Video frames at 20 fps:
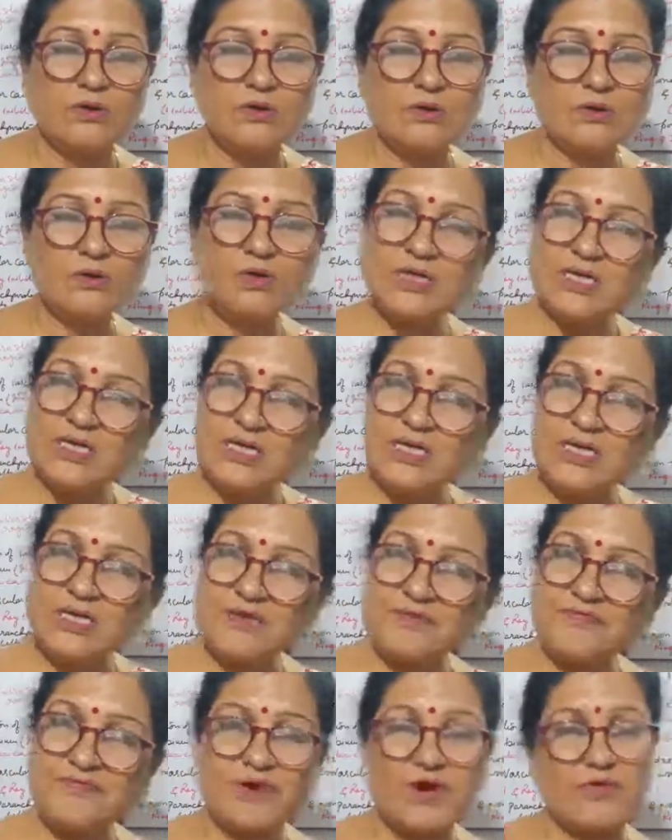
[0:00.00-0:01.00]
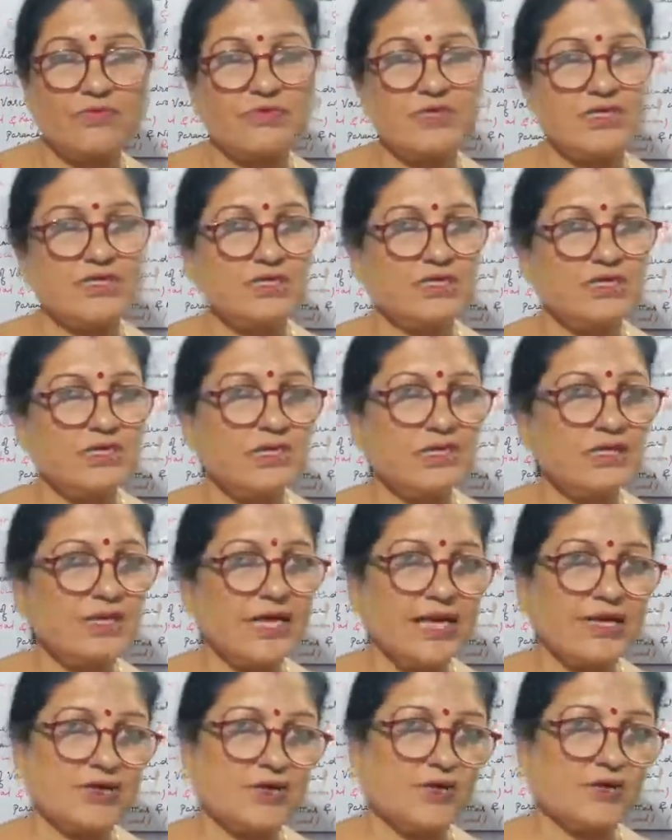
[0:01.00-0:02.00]
only found in the
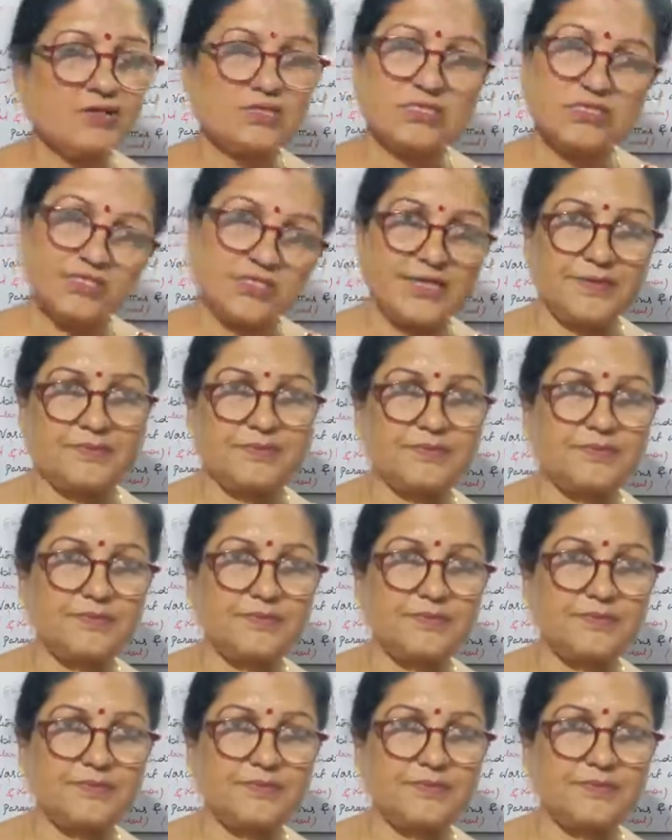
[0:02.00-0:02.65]
dicot stem.